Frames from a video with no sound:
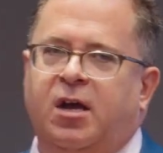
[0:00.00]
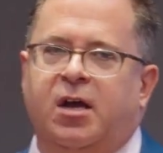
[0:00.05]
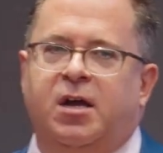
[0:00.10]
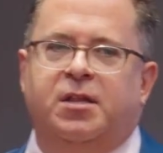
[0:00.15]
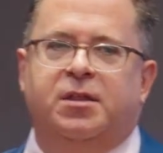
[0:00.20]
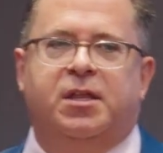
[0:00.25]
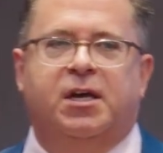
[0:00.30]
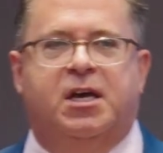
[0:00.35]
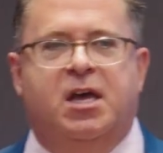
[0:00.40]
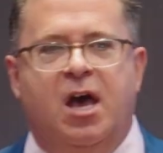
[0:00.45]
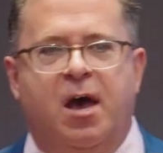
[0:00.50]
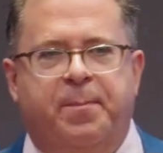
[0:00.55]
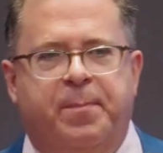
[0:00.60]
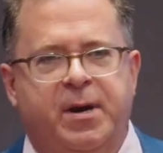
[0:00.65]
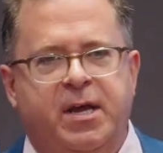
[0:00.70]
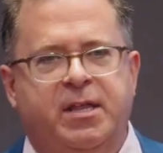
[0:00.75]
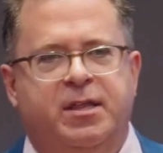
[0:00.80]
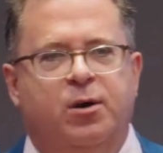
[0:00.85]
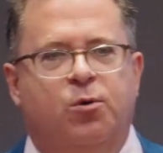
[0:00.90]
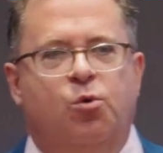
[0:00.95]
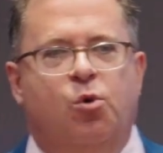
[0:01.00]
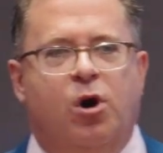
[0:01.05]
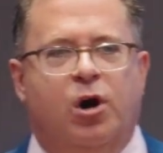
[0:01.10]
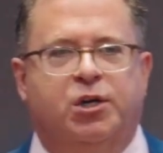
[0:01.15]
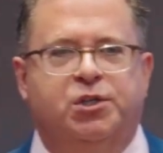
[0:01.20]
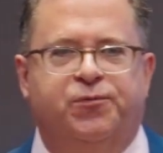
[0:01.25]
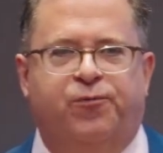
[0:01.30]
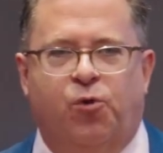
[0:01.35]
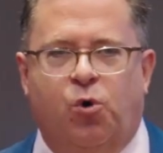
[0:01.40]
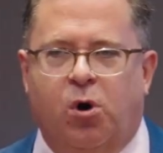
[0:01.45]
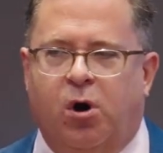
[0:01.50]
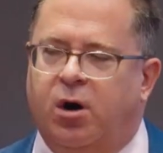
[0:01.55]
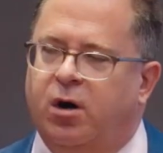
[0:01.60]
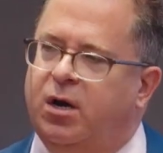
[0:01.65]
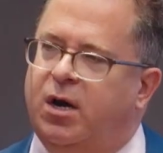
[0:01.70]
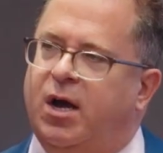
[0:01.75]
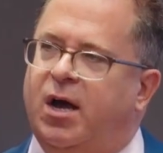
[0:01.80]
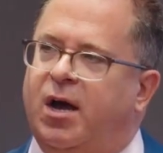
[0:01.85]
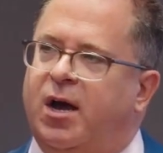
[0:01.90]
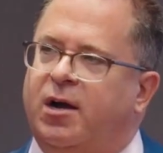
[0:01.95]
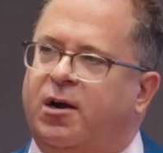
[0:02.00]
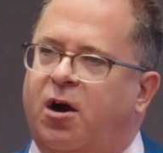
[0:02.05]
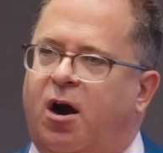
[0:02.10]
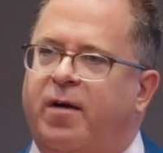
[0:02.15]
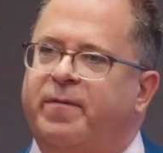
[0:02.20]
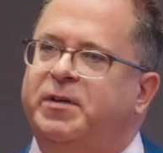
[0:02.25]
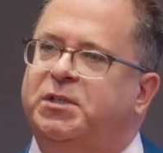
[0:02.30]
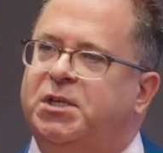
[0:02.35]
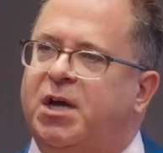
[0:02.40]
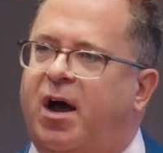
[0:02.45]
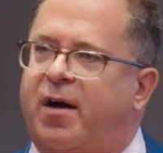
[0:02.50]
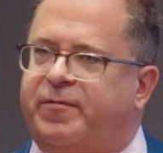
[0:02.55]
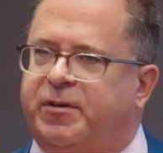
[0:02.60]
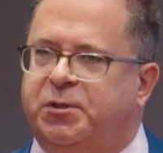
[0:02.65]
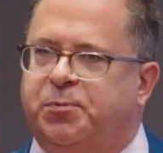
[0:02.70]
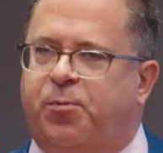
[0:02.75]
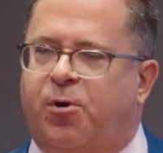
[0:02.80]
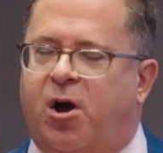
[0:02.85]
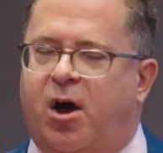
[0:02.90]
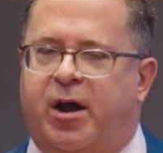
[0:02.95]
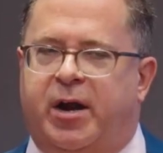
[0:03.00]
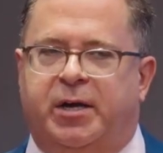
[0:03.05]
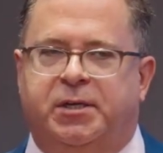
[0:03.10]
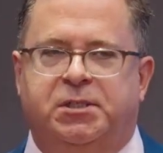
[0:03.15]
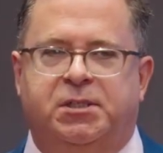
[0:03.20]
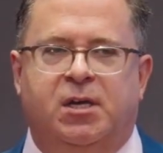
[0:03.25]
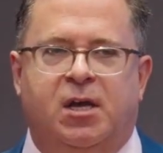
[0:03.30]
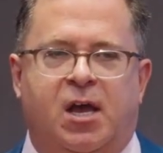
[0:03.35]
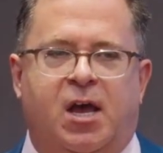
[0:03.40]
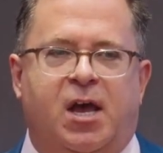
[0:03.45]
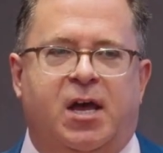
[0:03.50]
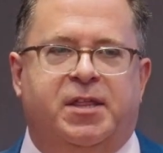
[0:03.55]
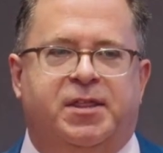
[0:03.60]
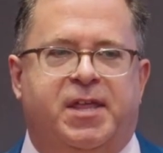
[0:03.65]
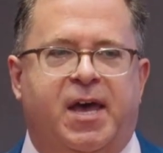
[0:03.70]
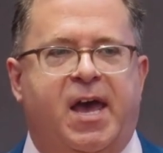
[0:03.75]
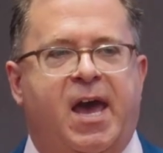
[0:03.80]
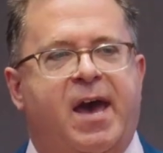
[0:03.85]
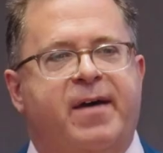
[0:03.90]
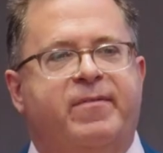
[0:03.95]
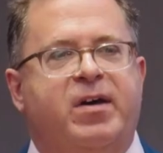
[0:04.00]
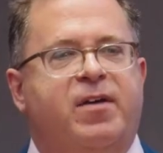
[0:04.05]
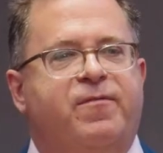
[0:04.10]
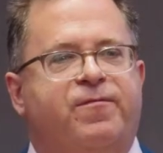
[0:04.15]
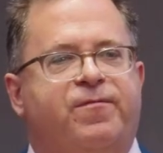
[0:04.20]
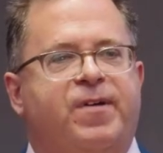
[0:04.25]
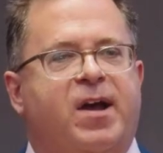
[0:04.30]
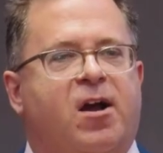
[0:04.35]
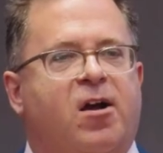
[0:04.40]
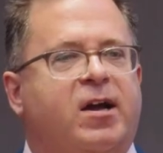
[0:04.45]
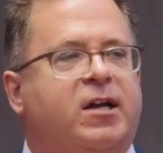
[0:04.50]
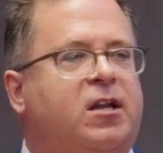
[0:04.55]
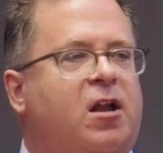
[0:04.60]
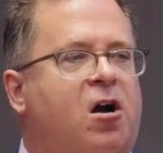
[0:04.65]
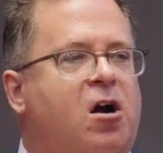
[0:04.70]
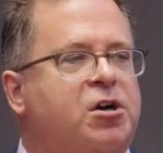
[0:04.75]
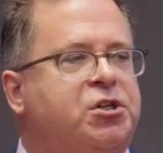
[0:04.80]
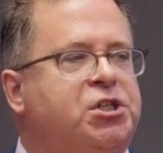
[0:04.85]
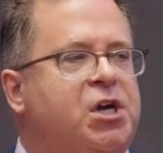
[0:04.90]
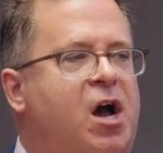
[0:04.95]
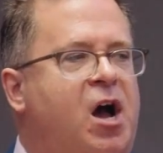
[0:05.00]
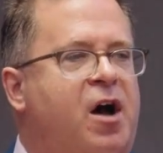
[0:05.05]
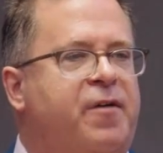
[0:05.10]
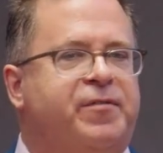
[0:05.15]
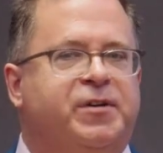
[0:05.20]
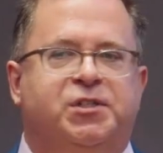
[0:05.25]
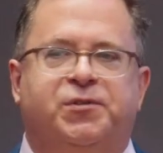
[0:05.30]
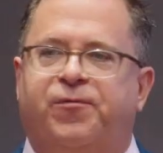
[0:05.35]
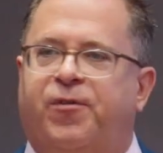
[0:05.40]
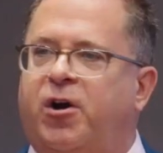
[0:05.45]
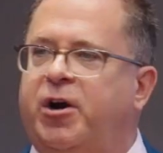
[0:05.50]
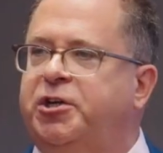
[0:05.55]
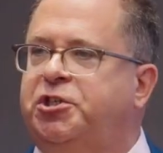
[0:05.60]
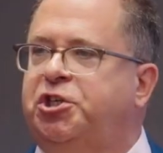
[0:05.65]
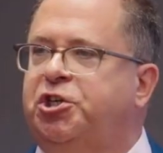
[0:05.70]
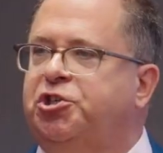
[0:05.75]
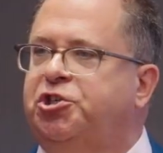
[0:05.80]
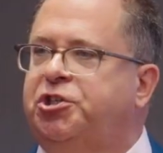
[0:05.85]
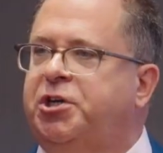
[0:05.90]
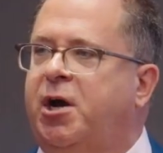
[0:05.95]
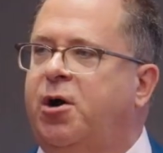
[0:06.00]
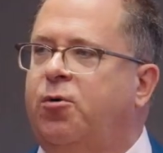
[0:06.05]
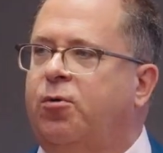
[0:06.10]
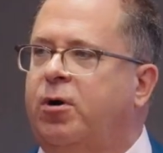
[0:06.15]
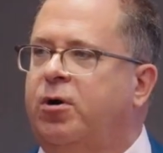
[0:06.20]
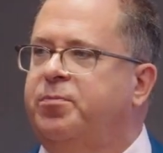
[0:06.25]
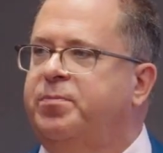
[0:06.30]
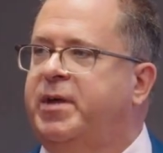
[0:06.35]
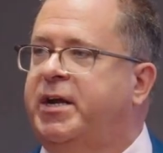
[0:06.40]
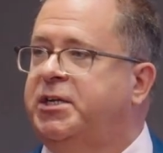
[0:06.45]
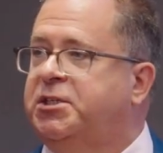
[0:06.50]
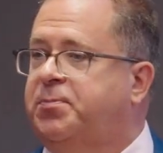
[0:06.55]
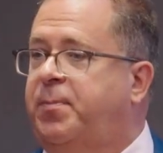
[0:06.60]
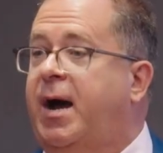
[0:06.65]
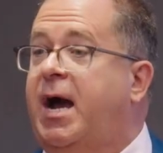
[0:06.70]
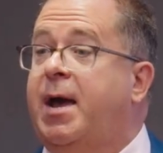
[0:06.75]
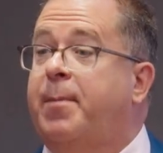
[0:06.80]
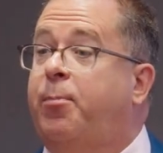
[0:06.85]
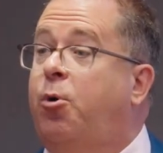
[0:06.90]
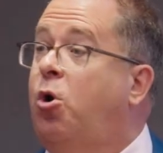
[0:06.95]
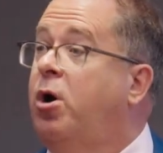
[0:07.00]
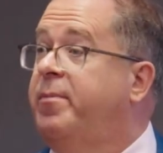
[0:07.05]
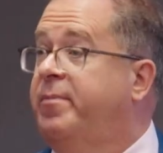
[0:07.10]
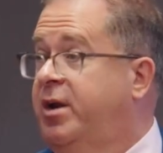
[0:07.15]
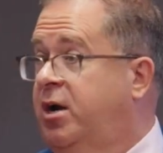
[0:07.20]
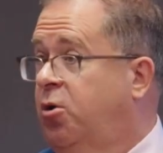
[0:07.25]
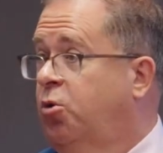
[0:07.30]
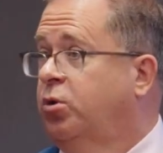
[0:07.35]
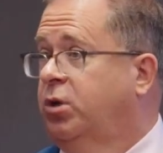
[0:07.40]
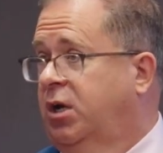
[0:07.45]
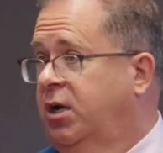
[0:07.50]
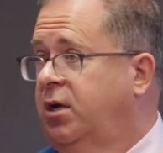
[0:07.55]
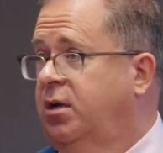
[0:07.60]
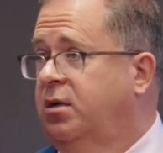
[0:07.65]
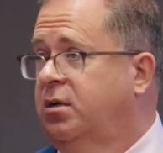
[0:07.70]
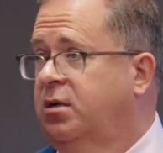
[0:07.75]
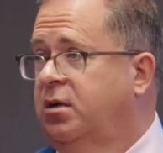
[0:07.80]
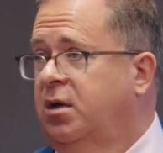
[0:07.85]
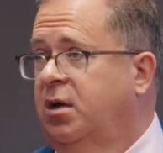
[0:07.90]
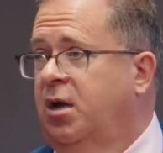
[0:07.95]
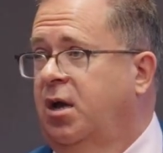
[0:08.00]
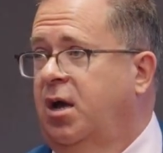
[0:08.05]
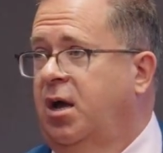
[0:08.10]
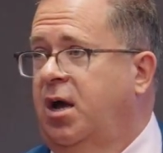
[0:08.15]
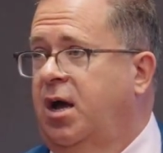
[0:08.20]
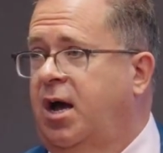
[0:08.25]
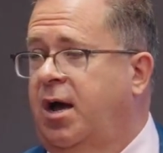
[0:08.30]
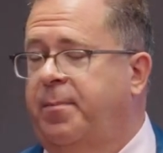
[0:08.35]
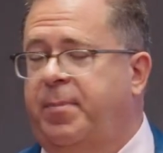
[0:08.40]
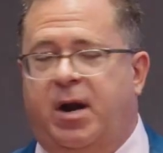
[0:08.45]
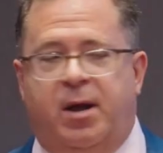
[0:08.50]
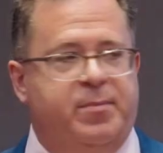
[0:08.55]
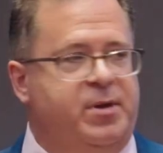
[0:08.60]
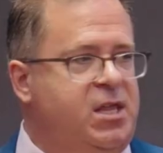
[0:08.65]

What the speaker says: the company that he works for, Garvey's Office Products, they have a very large office furniture showroom that is by appointment only. But I mean,